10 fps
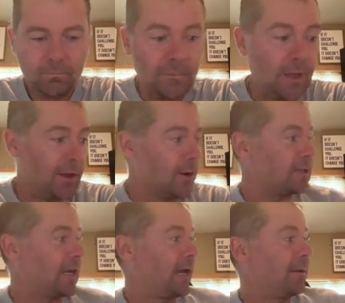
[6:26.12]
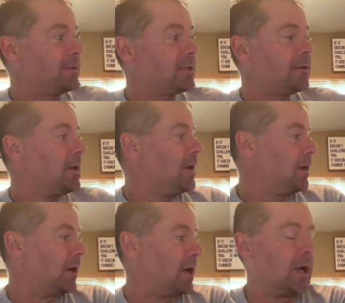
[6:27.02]
there are times,
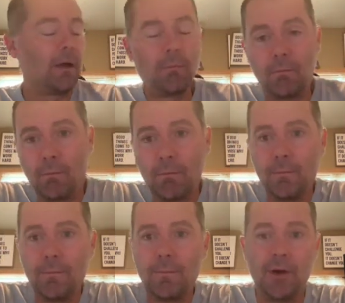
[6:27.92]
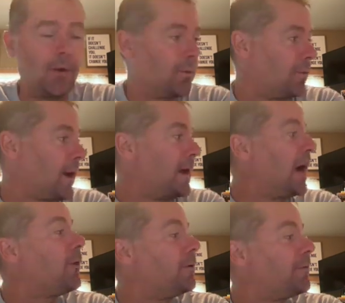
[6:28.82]
right
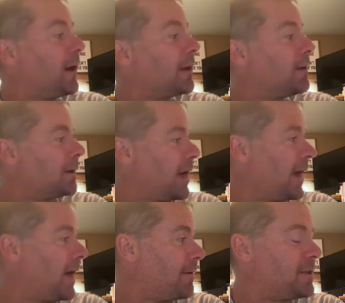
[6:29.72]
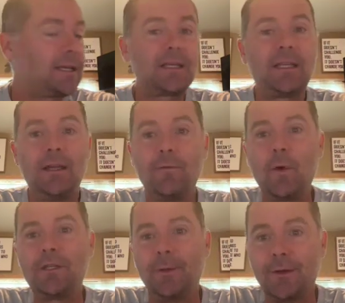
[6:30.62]
now, in fact, I have 16
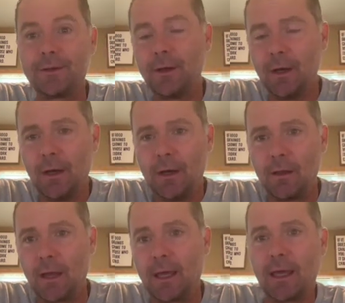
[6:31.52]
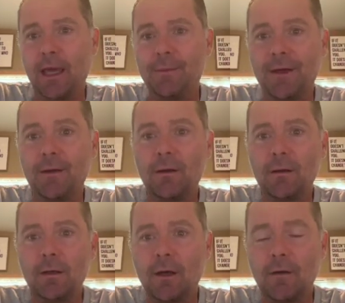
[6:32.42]
voicemails that came in
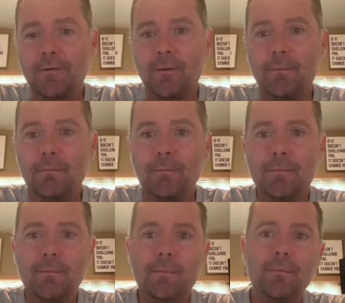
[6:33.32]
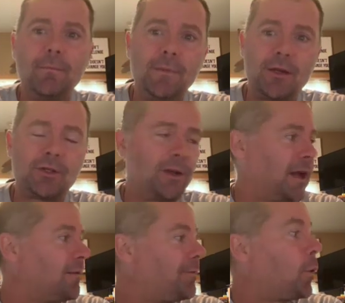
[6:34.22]
from yesterday
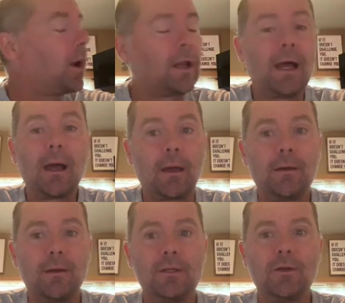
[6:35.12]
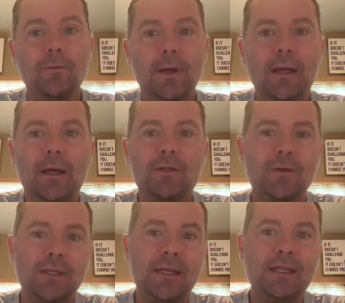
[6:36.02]
at 4 o'clock until right now. So
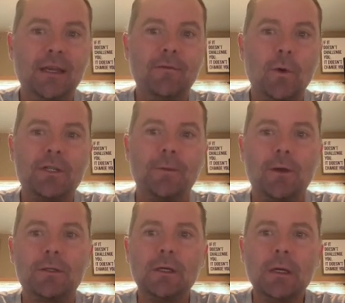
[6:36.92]
16 voicemails